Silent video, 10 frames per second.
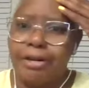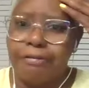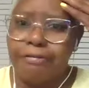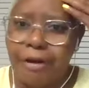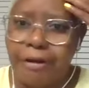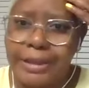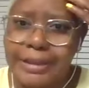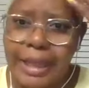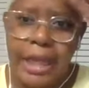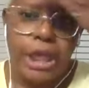on her
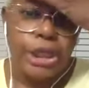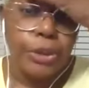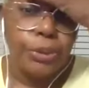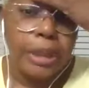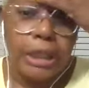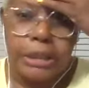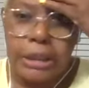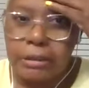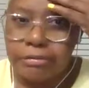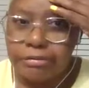forehead say, you
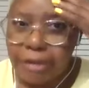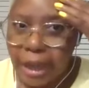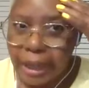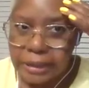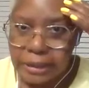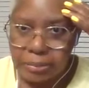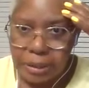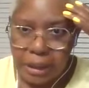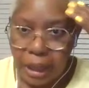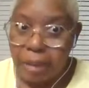can confide in
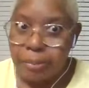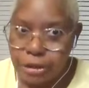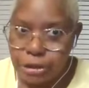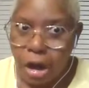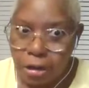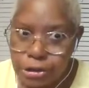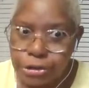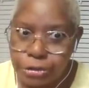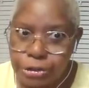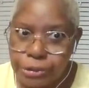me. I'm a
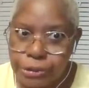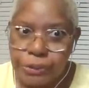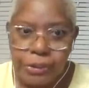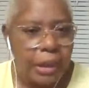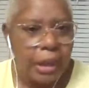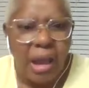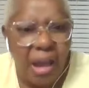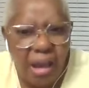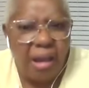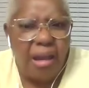doctor, you
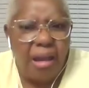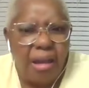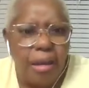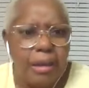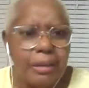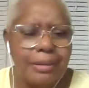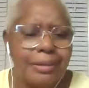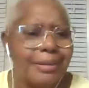know.